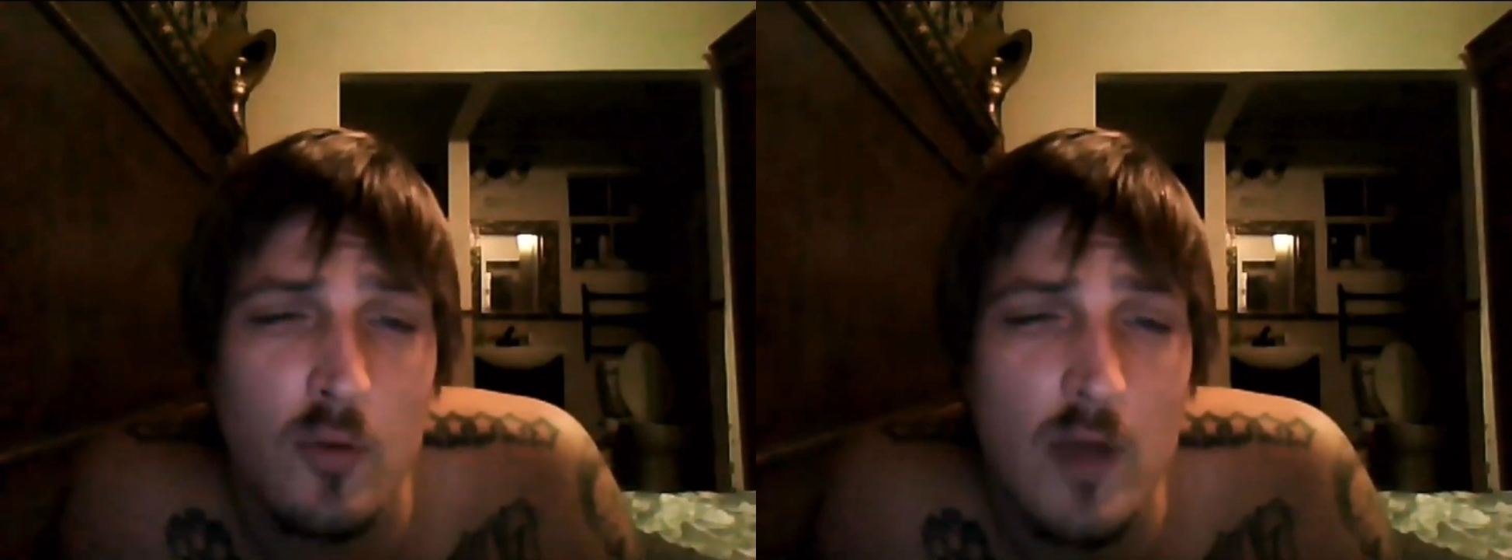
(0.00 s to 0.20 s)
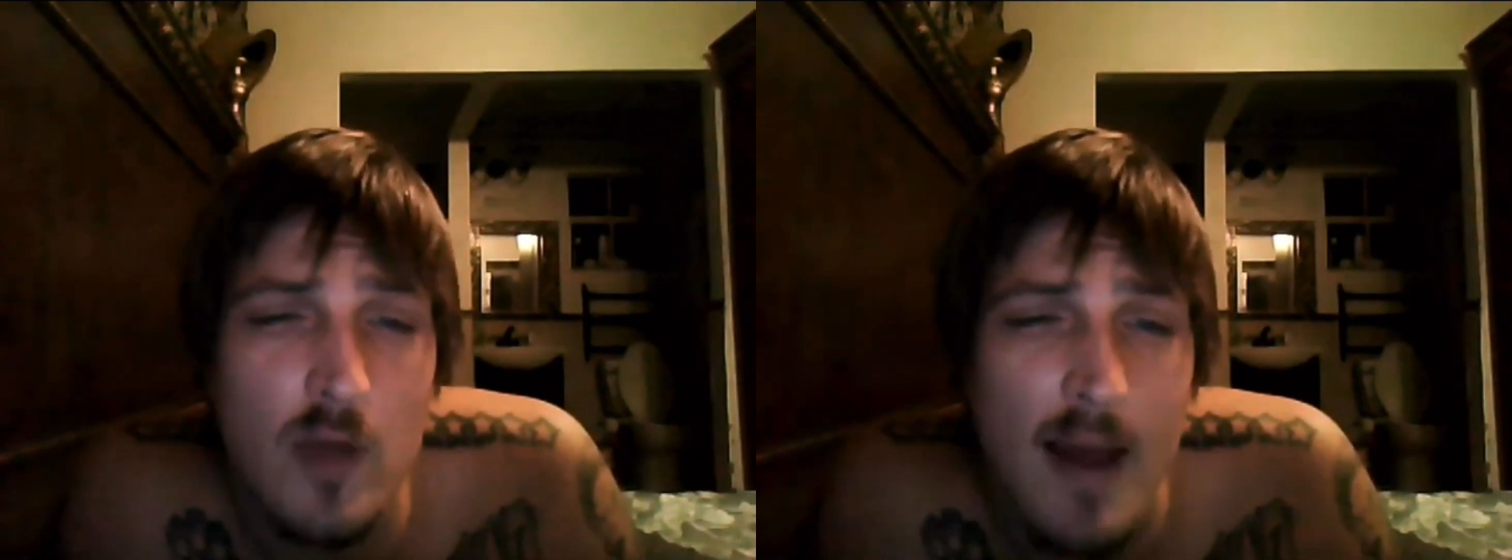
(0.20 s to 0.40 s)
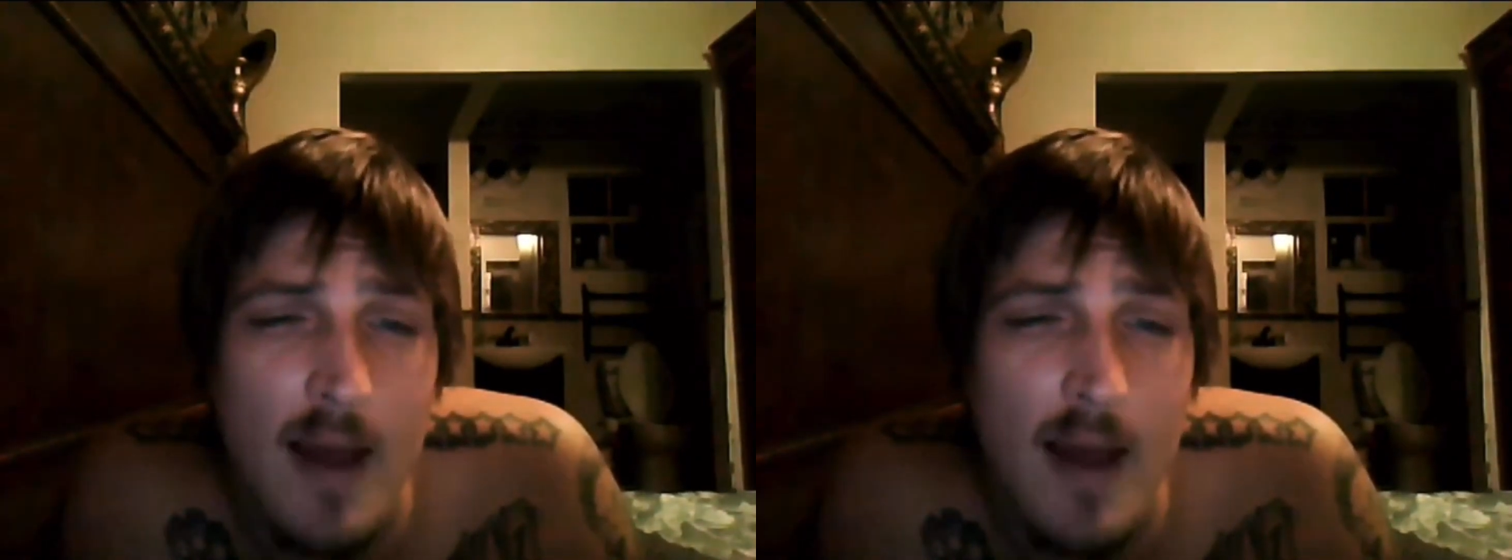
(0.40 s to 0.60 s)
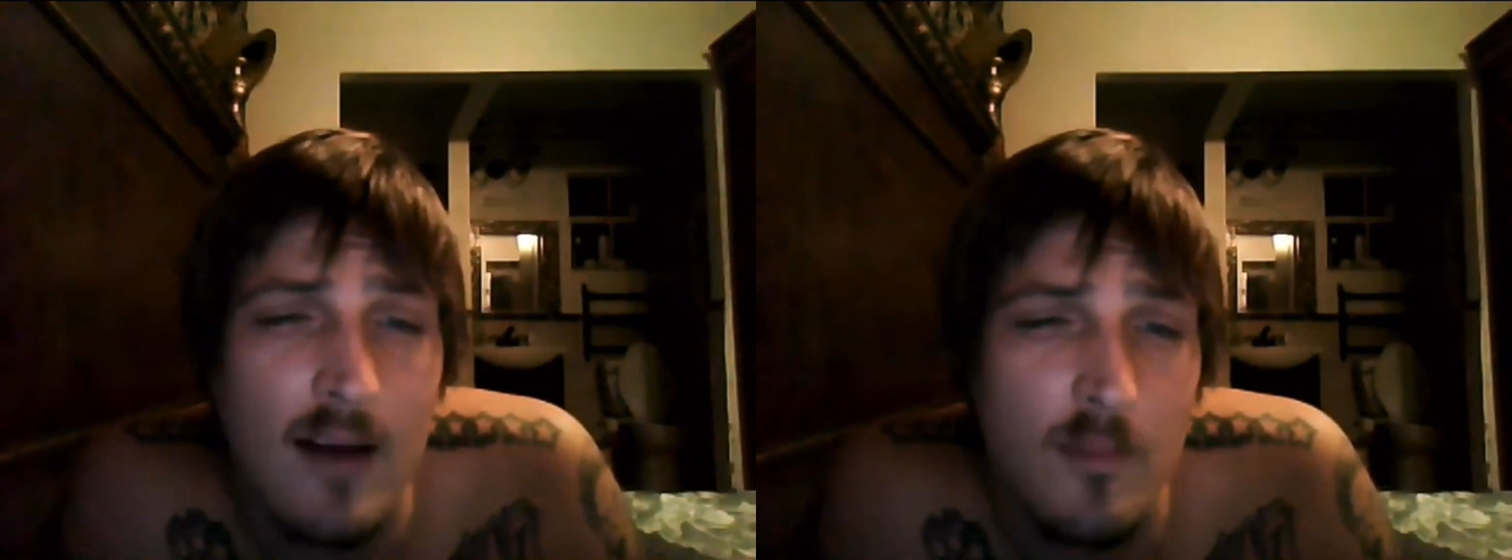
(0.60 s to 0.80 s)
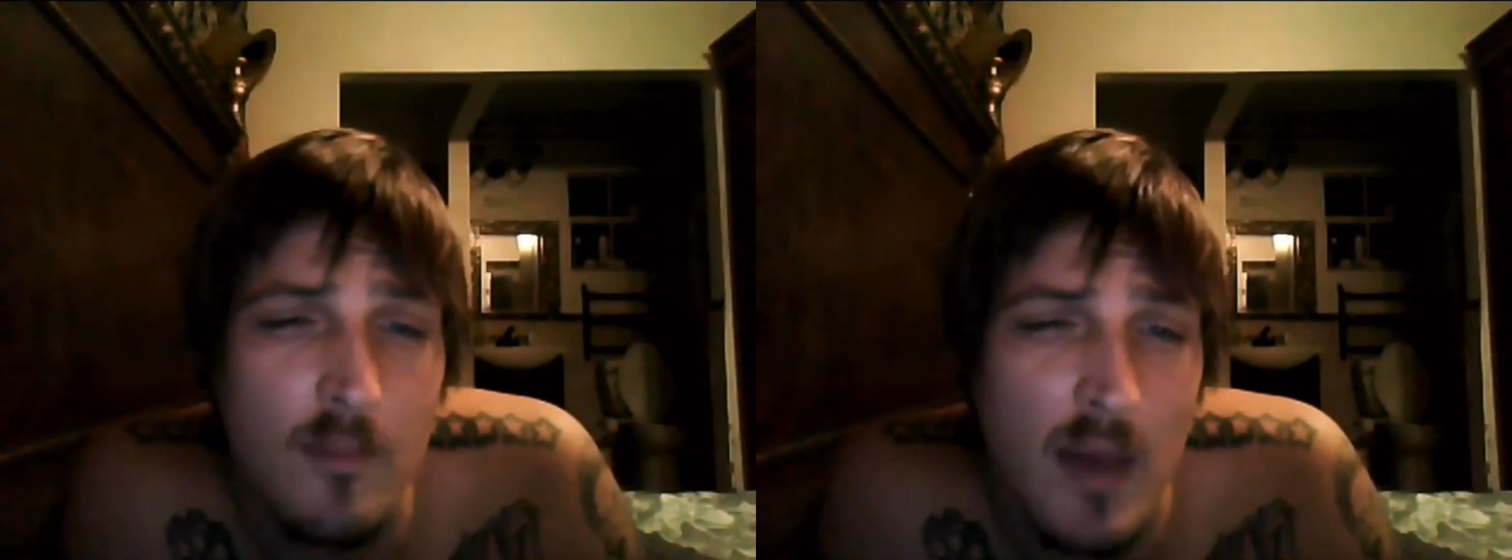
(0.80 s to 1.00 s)
pulled him out
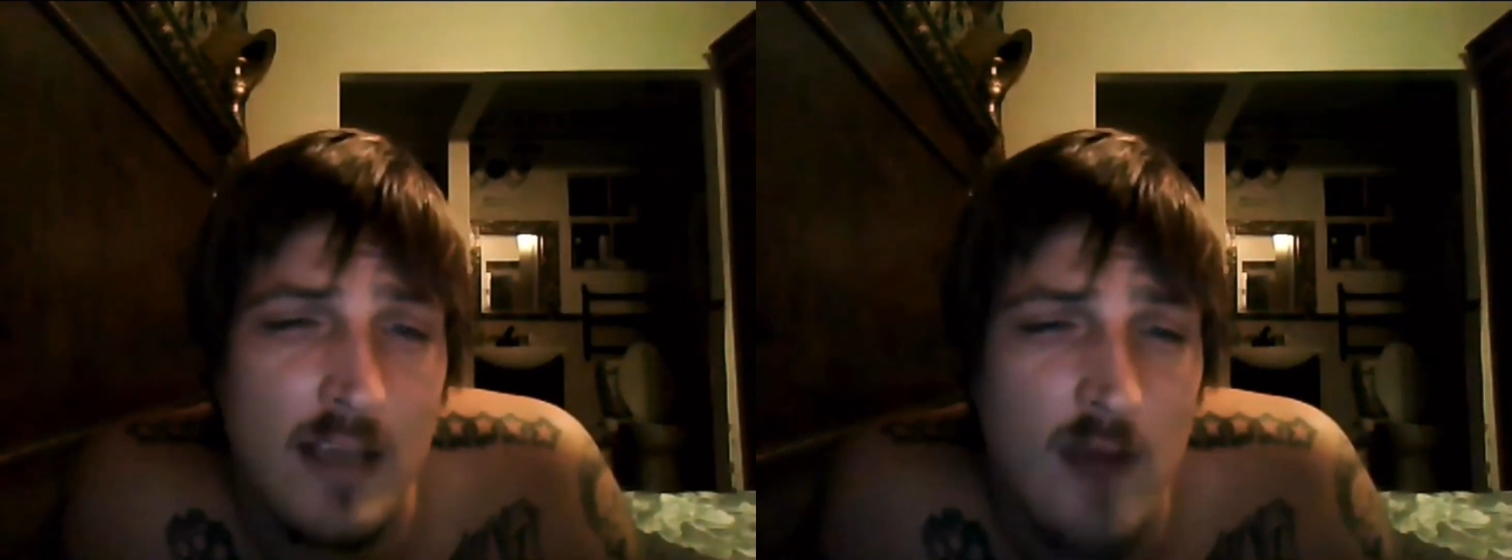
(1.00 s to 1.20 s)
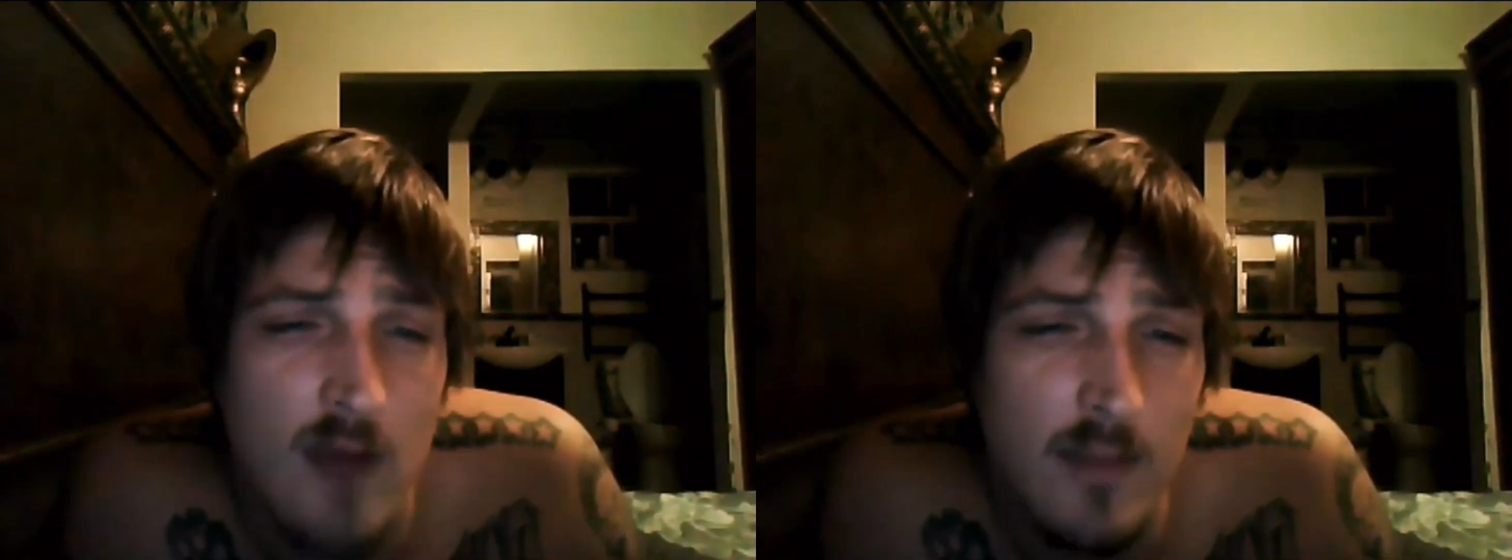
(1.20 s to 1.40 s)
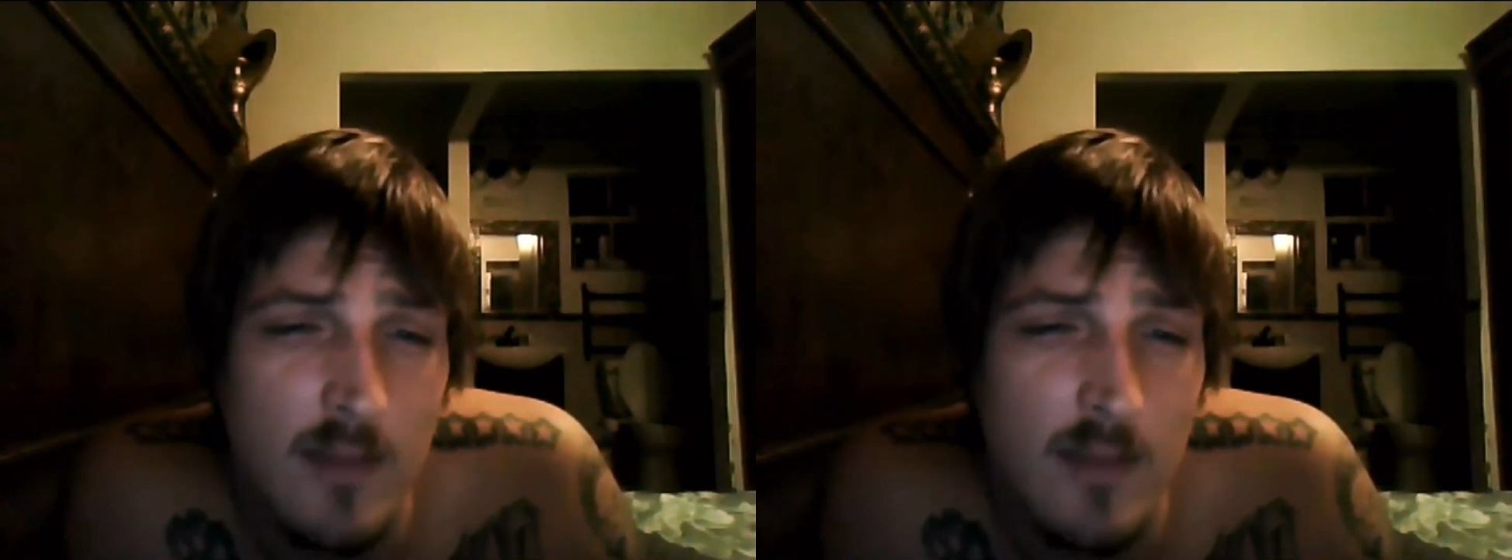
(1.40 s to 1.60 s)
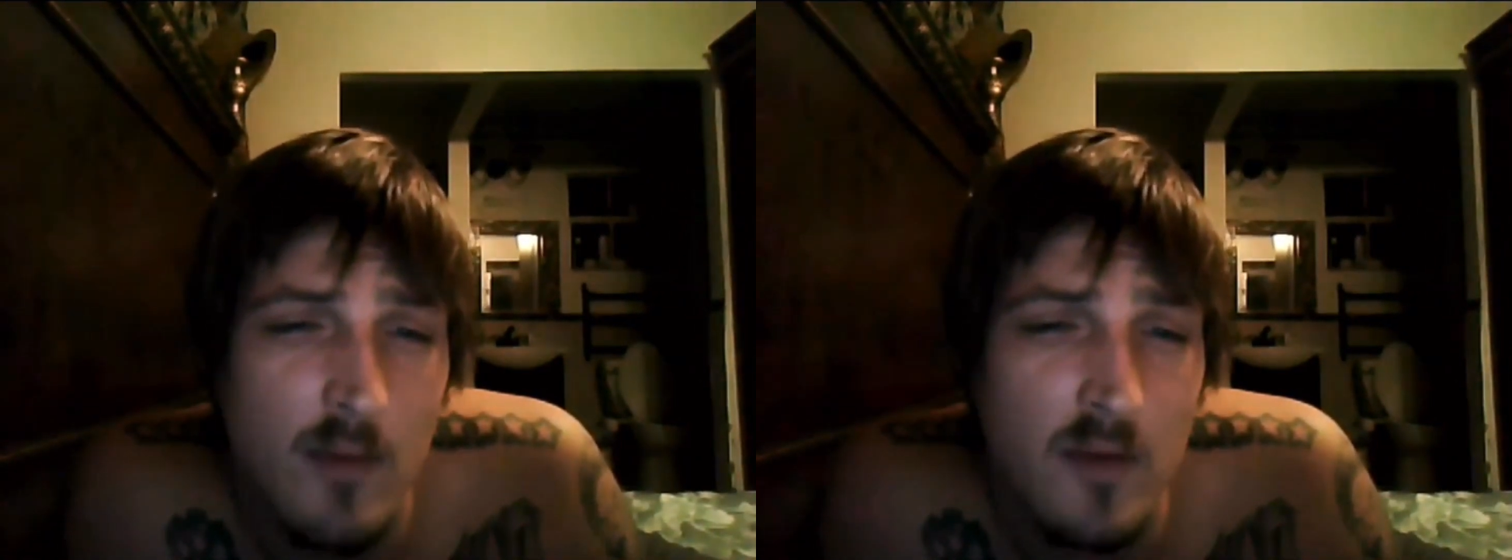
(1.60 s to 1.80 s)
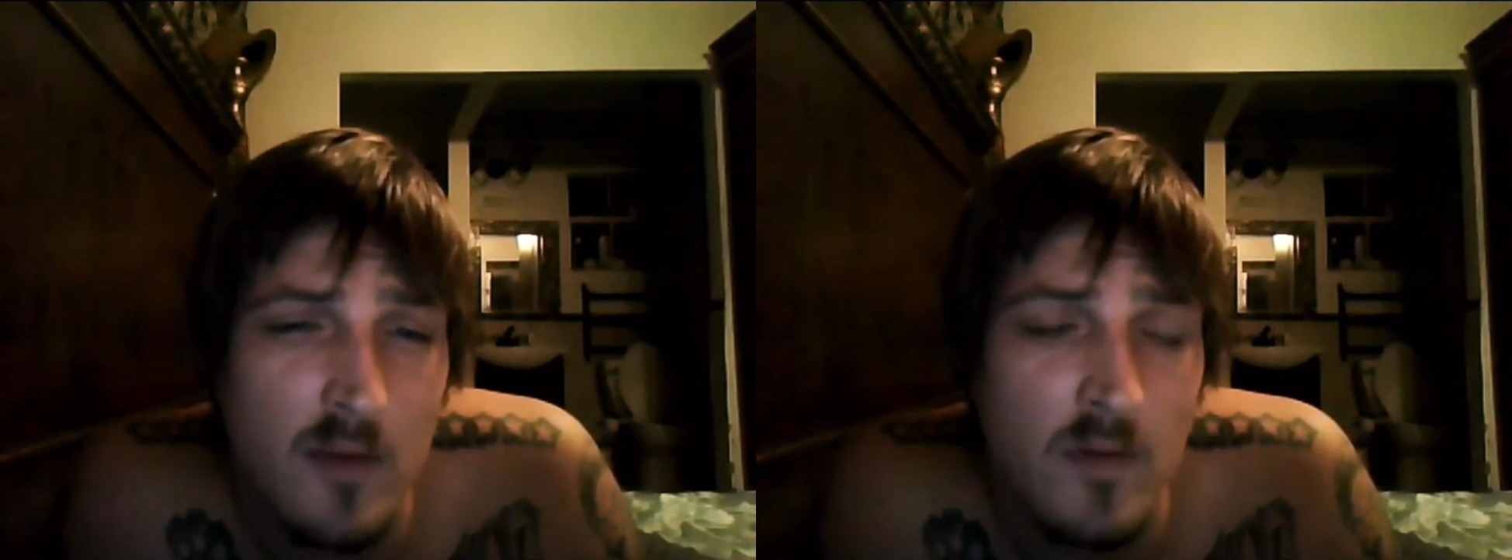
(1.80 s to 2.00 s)
of the bed, dropped him
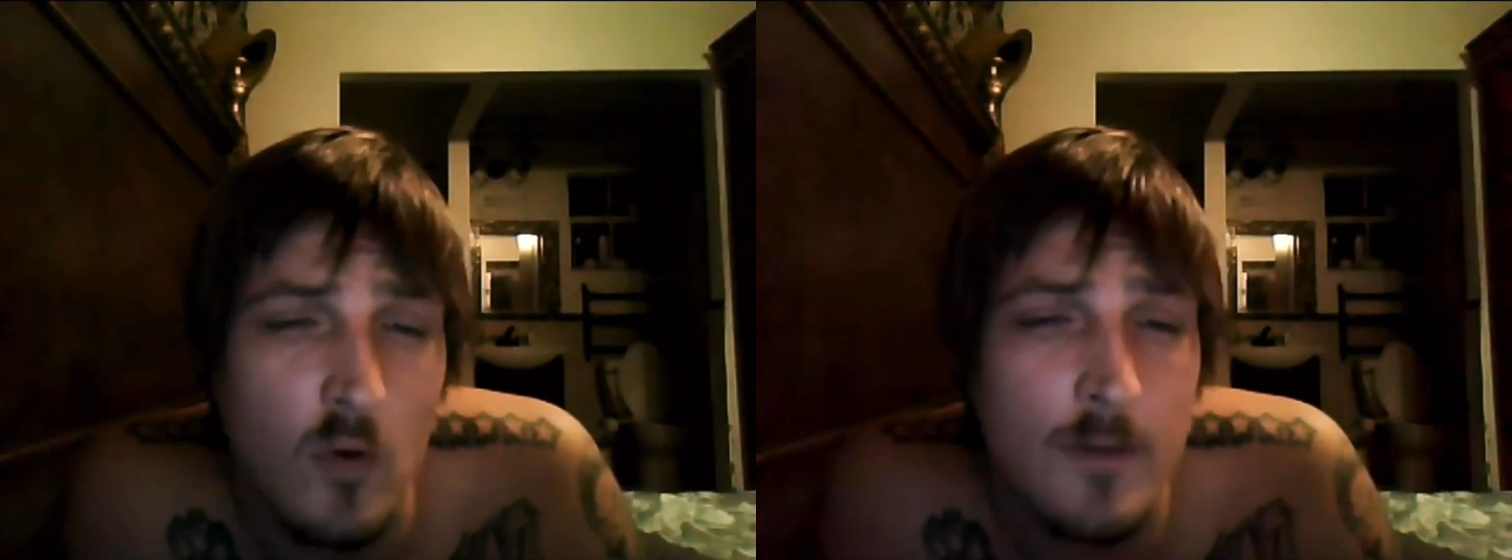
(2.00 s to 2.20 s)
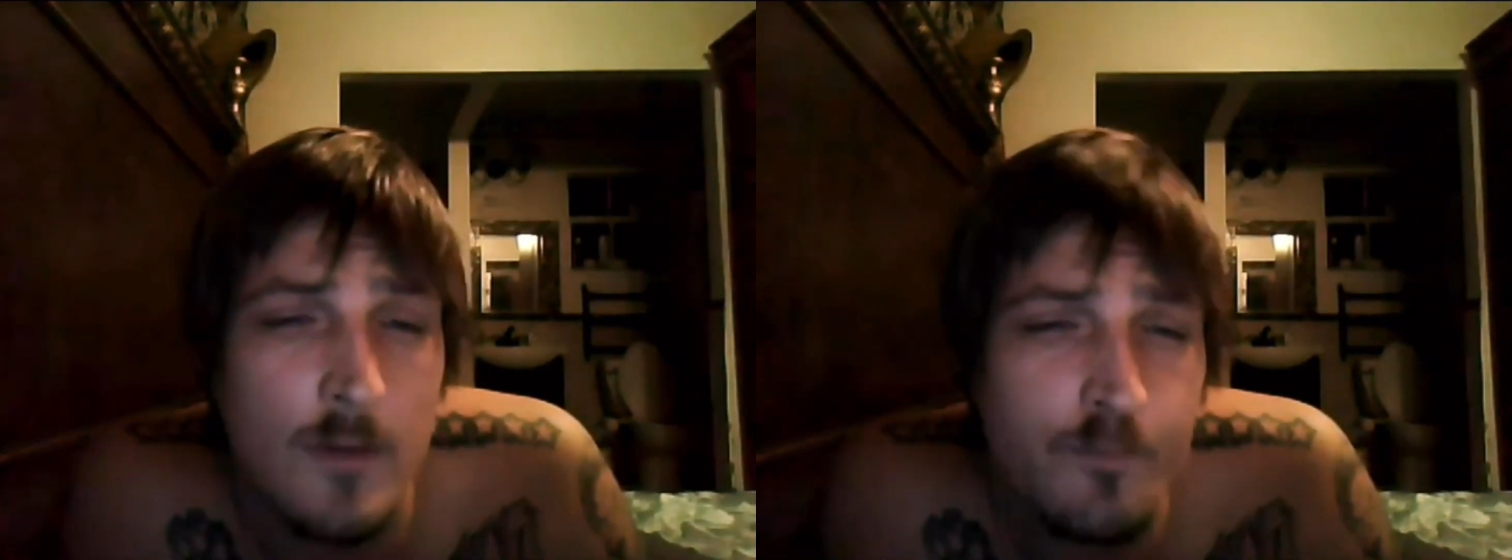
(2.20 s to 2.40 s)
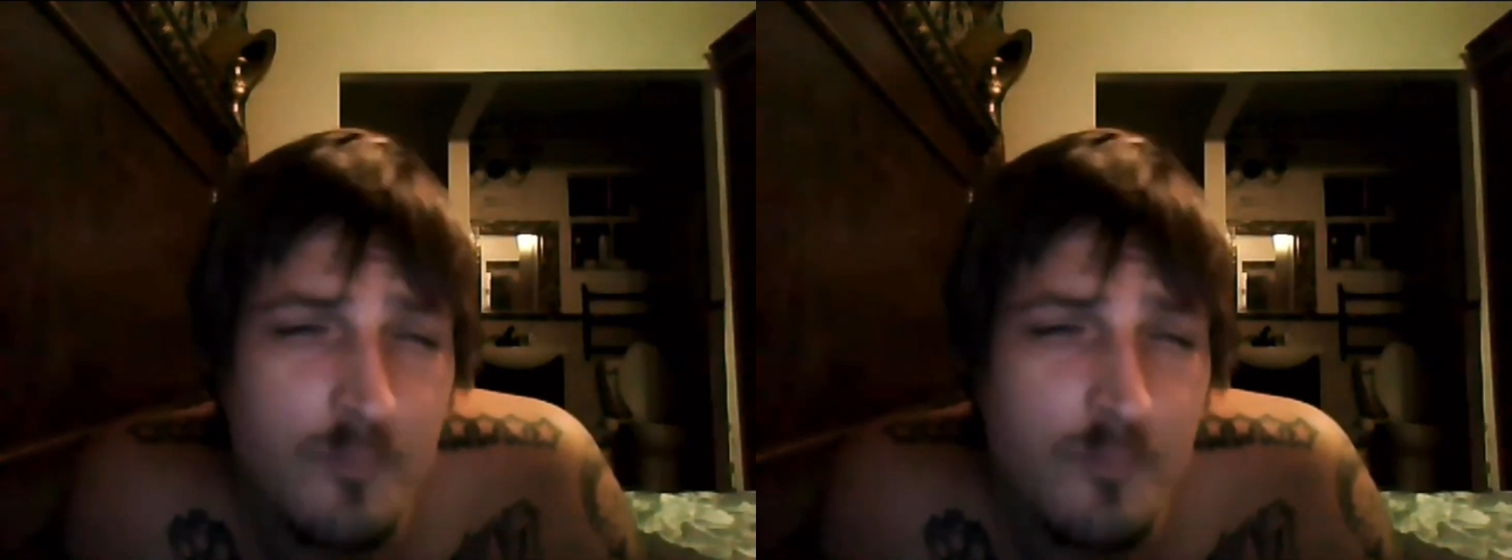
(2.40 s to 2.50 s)
on the floor,